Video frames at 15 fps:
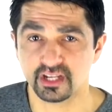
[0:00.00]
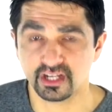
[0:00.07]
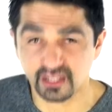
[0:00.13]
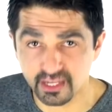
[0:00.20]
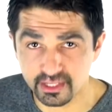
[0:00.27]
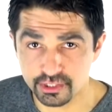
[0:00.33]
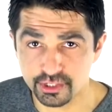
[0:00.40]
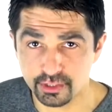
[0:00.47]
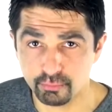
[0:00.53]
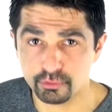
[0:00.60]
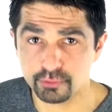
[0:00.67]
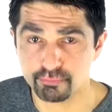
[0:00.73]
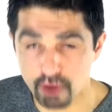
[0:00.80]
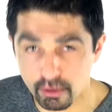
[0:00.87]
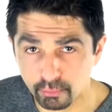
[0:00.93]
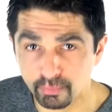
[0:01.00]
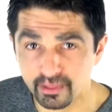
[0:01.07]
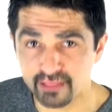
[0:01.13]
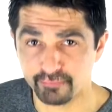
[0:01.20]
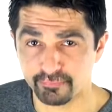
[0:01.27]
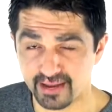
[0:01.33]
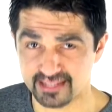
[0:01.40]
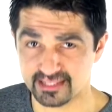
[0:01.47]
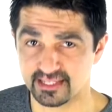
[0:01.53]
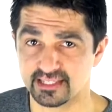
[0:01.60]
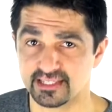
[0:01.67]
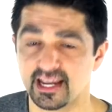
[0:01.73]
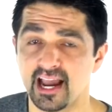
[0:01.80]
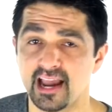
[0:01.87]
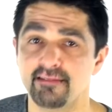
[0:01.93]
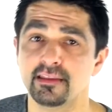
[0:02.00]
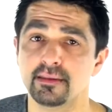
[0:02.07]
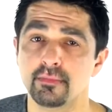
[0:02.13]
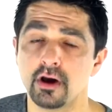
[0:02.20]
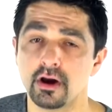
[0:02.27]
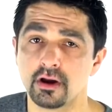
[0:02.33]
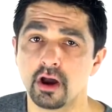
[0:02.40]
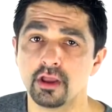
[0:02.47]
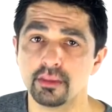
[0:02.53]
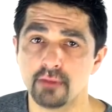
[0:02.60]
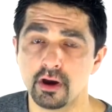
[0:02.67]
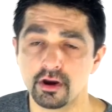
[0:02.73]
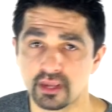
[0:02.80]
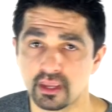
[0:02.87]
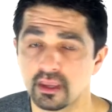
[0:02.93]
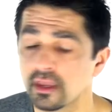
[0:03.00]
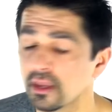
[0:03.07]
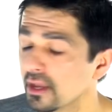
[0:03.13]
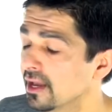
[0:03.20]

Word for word: a clincher was probably the fastest tyre on the market?